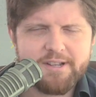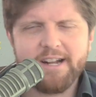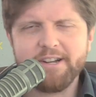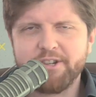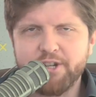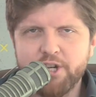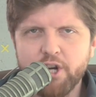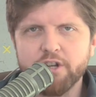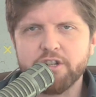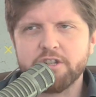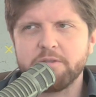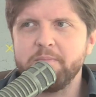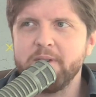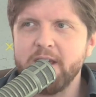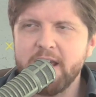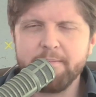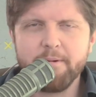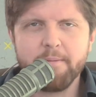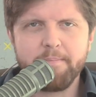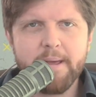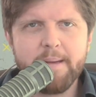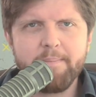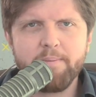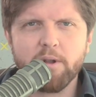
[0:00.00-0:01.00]
not just me,
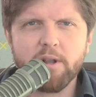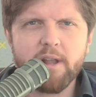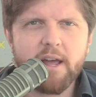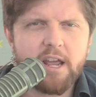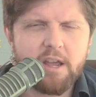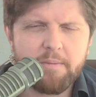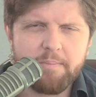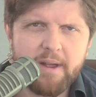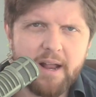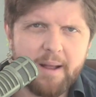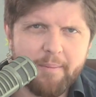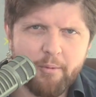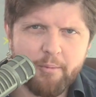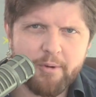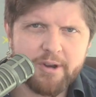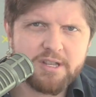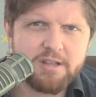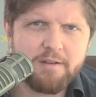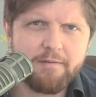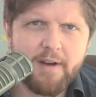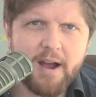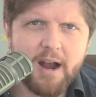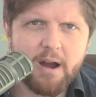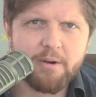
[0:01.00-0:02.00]
but people like me, I'm the
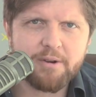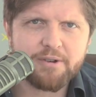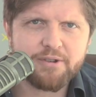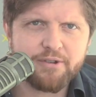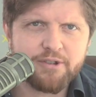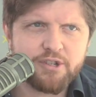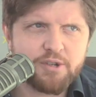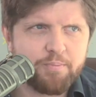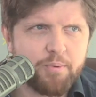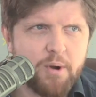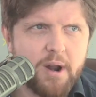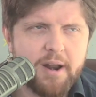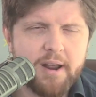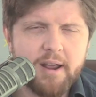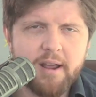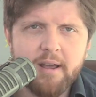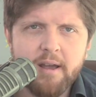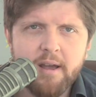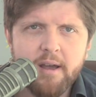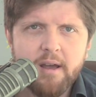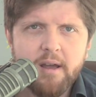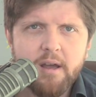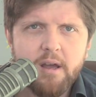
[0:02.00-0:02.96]
reason the virus is spreading